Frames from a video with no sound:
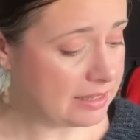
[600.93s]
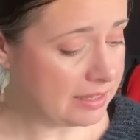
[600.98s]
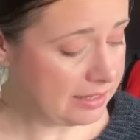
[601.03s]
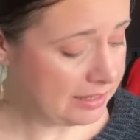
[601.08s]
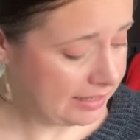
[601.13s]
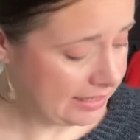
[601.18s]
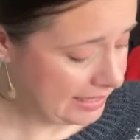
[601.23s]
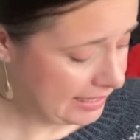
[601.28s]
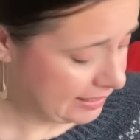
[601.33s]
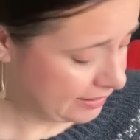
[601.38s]

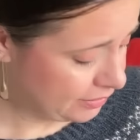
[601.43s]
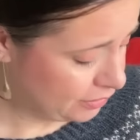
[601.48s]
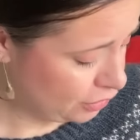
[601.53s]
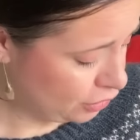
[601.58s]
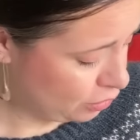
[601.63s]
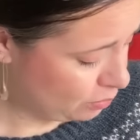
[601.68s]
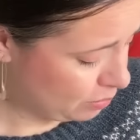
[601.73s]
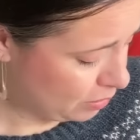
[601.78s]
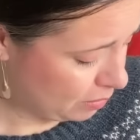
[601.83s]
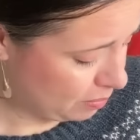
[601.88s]
I had
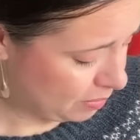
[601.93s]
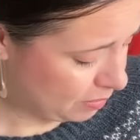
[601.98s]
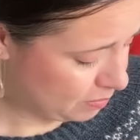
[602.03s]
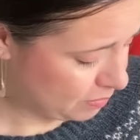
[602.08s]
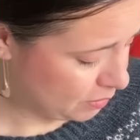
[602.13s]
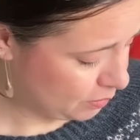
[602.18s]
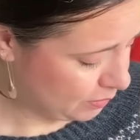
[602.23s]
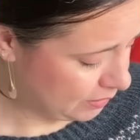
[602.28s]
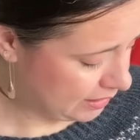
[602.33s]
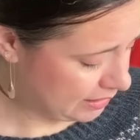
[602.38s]
no
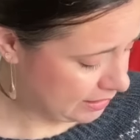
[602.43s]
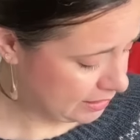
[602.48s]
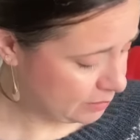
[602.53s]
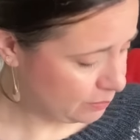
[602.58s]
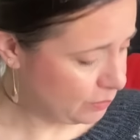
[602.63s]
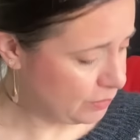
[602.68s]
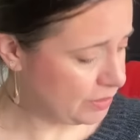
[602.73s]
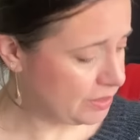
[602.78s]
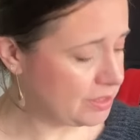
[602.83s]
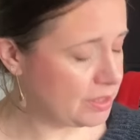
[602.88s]
problems with this
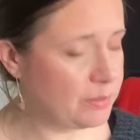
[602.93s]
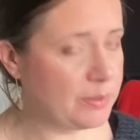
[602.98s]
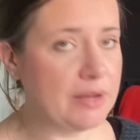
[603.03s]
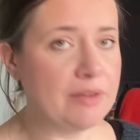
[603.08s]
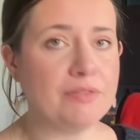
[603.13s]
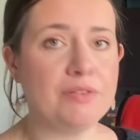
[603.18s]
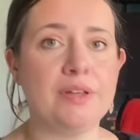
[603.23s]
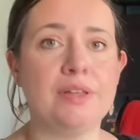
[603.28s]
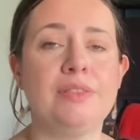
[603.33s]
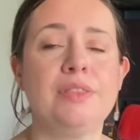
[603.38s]

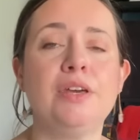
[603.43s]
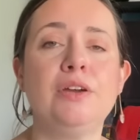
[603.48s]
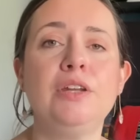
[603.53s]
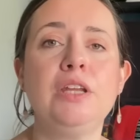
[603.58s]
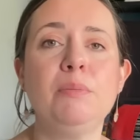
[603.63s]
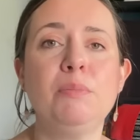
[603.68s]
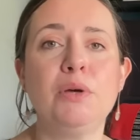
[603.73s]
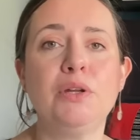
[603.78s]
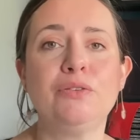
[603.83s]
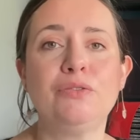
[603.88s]
whatsoever. The
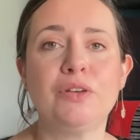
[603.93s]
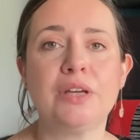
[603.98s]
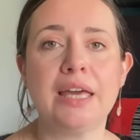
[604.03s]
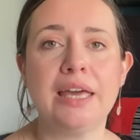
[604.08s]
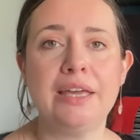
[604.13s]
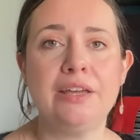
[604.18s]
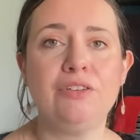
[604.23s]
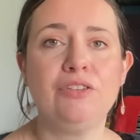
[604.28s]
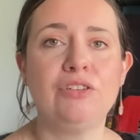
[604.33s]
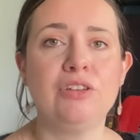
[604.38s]
only
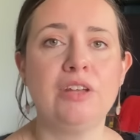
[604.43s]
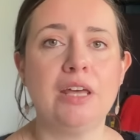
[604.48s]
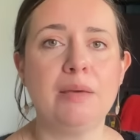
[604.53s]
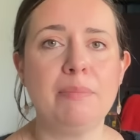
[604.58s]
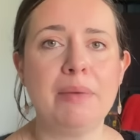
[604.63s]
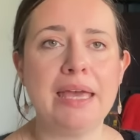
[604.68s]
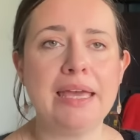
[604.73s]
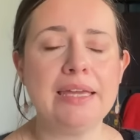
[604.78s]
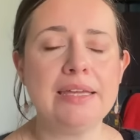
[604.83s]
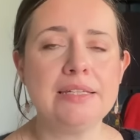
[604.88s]
modification I
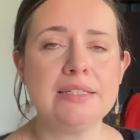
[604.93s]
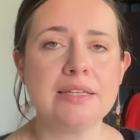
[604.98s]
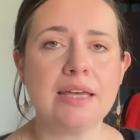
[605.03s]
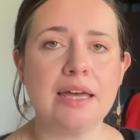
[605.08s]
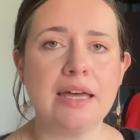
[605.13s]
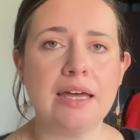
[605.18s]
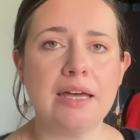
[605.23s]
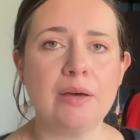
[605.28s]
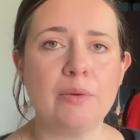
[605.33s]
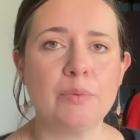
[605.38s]
made
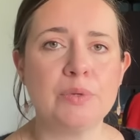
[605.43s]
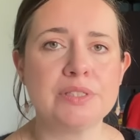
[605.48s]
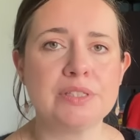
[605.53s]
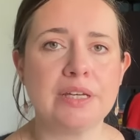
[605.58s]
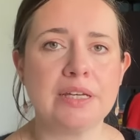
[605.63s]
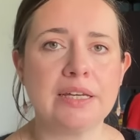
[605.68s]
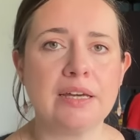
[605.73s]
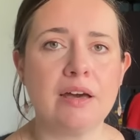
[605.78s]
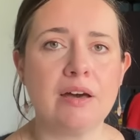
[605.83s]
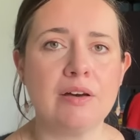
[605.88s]
was
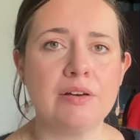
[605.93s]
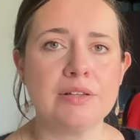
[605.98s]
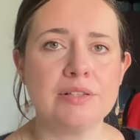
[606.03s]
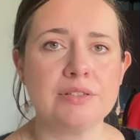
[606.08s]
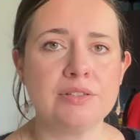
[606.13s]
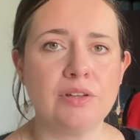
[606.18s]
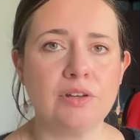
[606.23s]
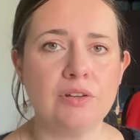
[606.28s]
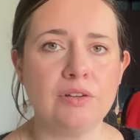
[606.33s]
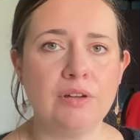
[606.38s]
I
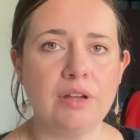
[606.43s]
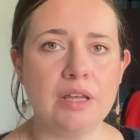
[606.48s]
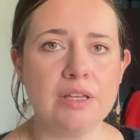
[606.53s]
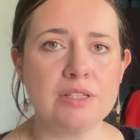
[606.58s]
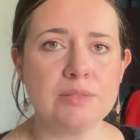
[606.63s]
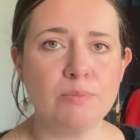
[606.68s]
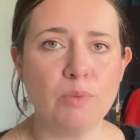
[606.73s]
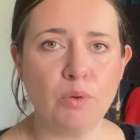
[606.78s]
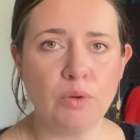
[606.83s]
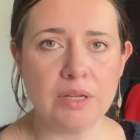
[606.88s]
cast on a
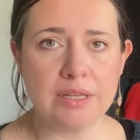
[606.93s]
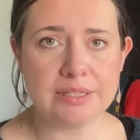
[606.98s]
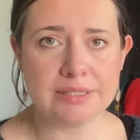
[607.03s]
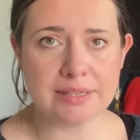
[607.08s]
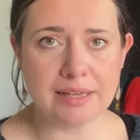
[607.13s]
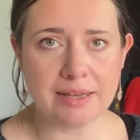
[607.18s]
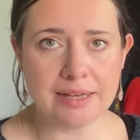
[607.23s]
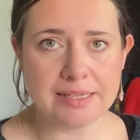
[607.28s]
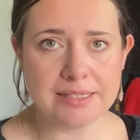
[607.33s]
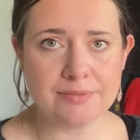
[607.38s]
smaller
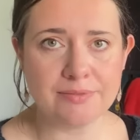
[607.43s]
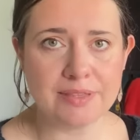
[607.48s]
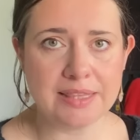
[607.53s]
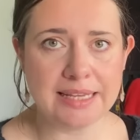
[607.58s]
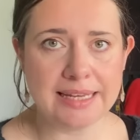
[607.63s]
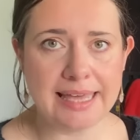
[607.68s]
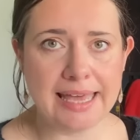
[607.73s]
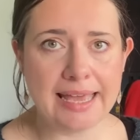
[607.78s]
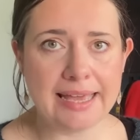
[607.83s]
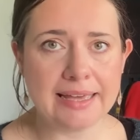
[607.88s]
size for the
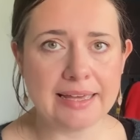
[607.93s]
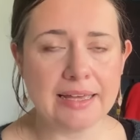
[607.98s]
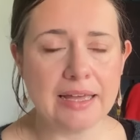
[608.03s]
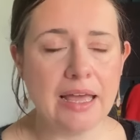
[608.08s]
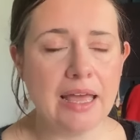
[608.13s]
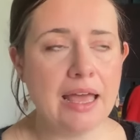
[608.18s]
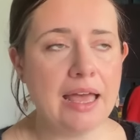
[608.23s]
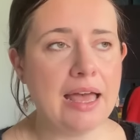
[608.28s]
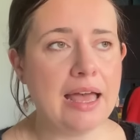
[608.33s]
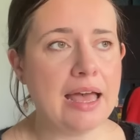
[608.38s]
neck.
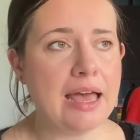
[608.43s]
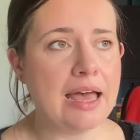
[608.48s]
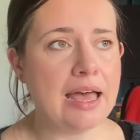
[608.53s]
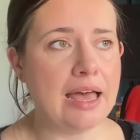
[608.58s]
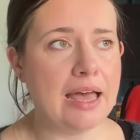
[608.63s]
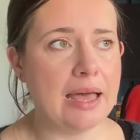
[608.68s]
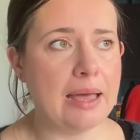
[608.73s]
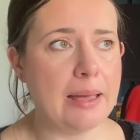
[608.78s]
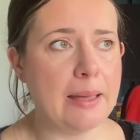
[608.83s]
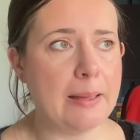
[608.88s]

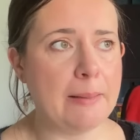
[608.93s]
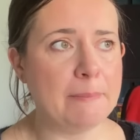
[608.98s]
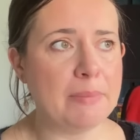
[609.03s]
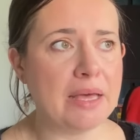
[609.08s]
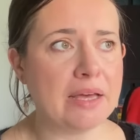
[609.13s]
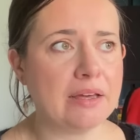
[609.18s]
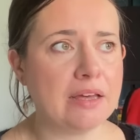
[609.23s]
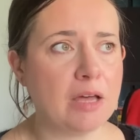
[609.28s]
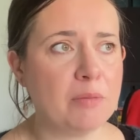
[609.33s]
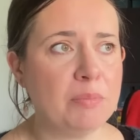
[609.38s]

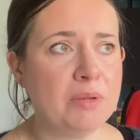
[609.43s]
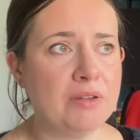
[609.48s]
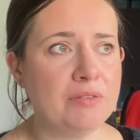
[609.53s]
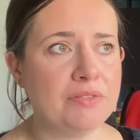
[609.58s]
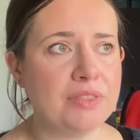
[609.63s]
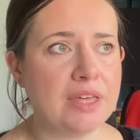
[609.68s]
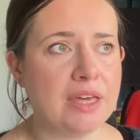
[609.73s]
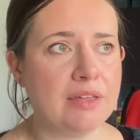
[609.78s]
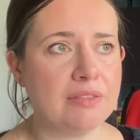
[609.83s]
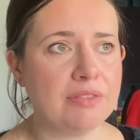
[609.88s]
A couple of
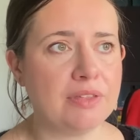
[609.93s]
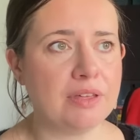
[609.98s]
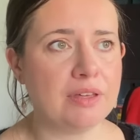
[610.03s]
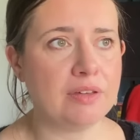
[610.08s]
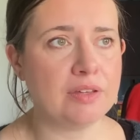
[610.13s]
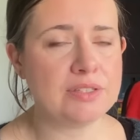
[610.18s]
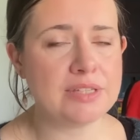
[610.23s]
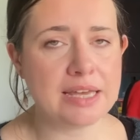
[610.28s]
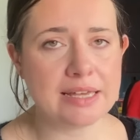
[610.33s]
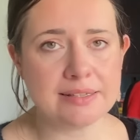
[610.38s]
the
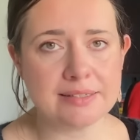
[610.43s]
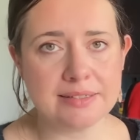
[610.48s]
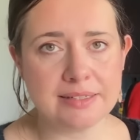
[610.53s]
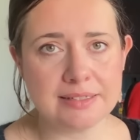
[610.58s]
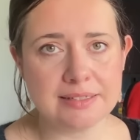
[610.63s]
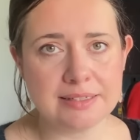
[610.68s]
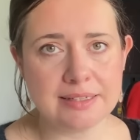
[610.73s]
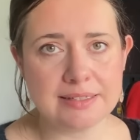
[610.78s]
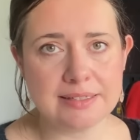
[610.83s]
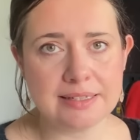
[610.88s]
other
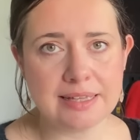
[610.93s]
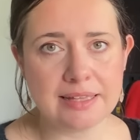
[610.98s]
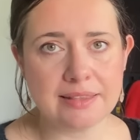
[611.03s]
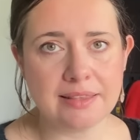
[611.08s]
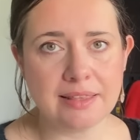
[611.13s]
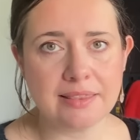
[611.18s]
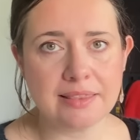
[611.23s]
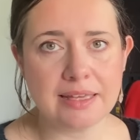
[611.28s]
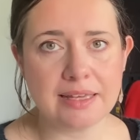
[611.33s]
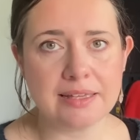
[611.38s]
testers had said
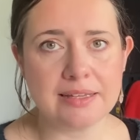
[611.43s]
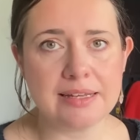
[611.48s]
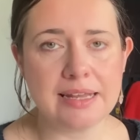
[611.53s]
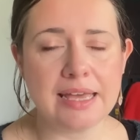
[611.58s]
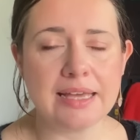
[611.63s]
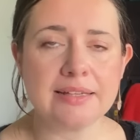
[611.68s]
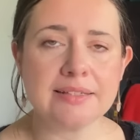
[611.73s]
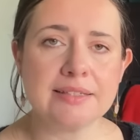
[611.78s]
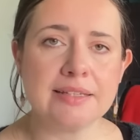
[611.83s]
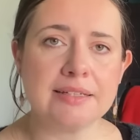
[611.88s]
that their
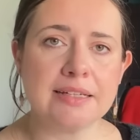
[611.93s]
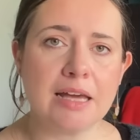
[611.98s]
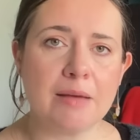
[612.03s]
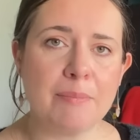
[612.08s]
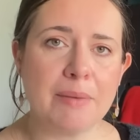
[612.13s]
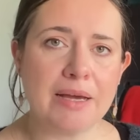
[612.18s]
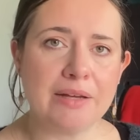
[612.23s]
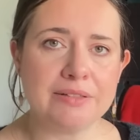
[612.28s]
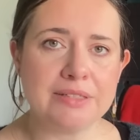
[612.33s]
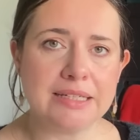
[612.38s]
necks had come
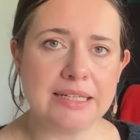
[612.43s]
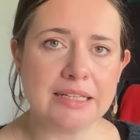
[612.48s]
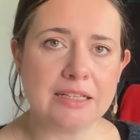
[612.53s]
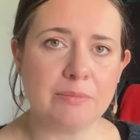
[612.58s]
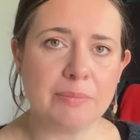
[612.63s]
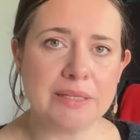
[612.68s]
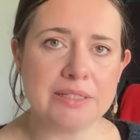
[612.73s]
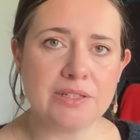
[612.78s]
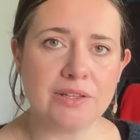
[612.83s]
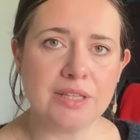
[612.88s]
out a little
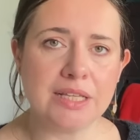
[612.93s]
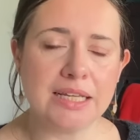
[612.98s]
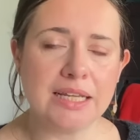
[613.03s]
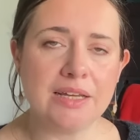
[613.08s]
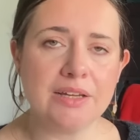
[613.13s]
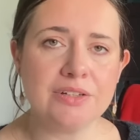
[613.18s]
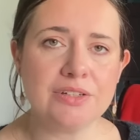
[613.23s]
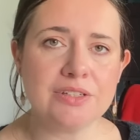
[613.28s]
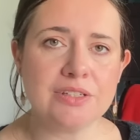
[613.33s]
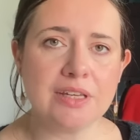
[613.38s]
bit on the
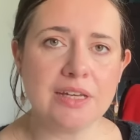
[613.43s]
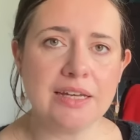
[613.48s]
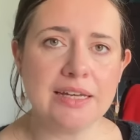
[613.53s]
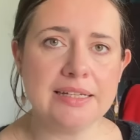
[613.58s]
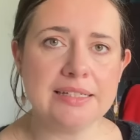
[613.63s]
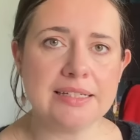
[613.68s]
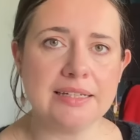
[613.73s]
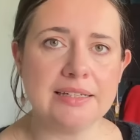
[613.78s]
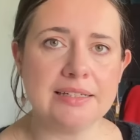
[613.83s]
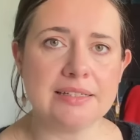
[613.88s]
large
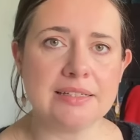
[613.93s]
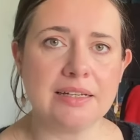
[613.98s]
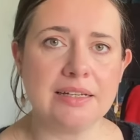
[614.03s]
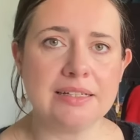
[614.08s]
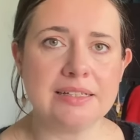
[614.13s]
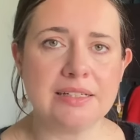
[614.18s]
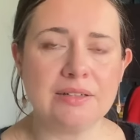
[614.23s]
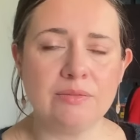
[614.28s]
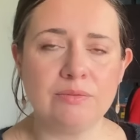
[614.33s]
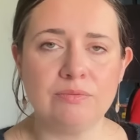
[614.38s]
side, and I
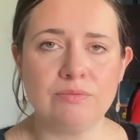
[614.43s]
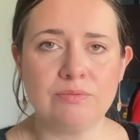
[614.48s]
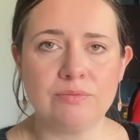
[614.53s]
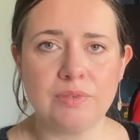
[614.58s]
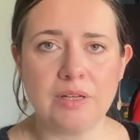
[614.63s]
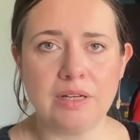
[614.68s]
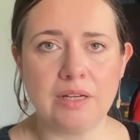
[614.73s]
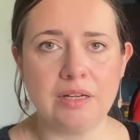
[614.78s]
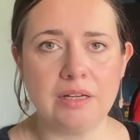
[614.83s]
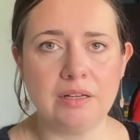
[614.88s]
didn't
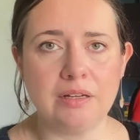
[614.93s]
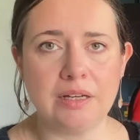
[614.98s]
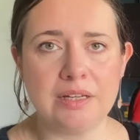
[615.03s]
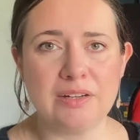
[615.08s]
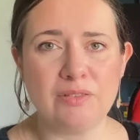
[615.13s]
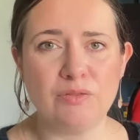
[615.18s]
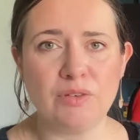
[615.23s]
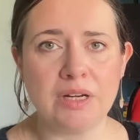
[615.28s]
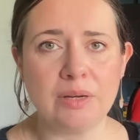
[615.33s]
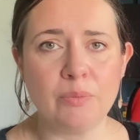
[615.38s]

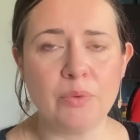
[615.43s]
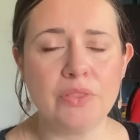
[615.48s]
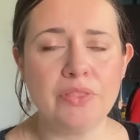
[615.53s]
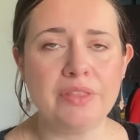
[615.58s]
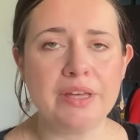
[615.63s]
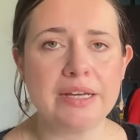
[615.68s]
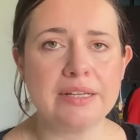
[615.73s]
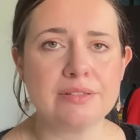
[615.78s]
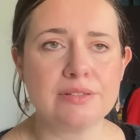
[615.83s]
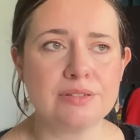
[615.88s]
really want
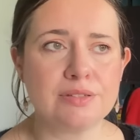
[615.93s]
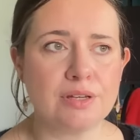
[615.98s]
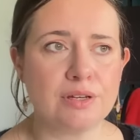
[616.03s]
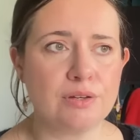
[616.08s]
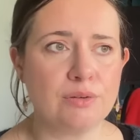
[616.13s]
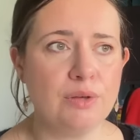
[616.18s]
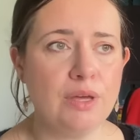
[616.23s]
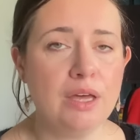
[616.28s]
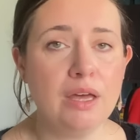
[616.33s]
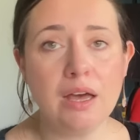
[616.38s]
that,
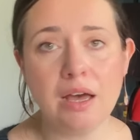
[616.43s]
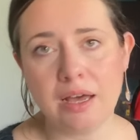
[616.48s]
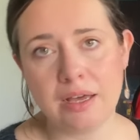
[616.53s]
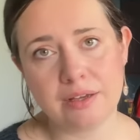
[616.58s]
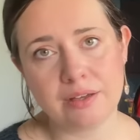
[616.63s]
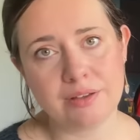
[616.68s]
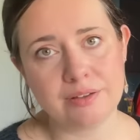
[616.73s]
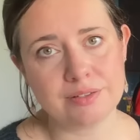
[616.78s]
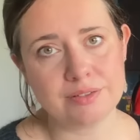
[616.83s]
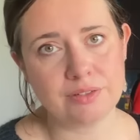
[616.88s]
so I
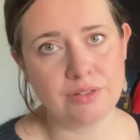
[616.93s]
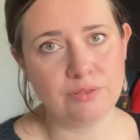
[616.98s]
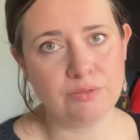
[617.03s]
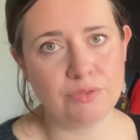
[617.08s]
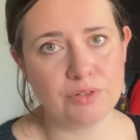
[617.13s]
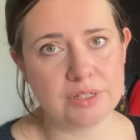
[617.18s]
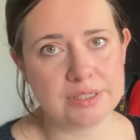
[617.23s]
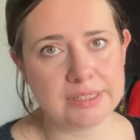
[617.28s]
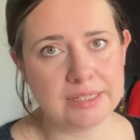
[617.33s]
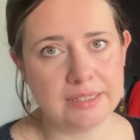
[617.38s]
cast on
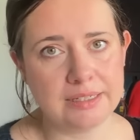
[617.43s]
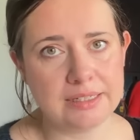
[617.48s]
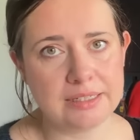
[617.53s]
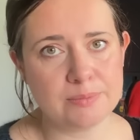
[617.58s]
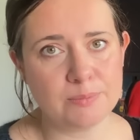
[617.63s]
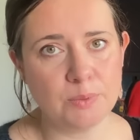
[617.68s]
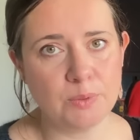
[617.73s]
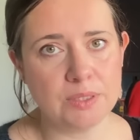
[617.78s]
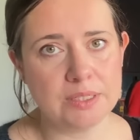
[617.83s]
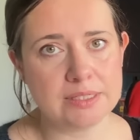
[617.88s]
for a slightly
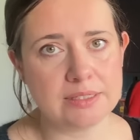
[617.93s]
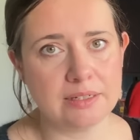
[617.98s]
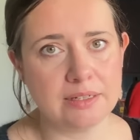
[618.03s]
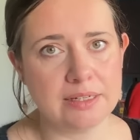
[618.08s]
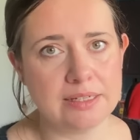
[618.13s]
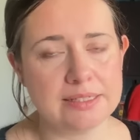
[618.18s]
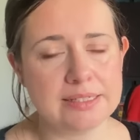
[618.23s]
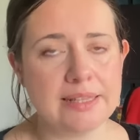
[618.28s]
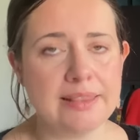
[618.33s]
smaller size.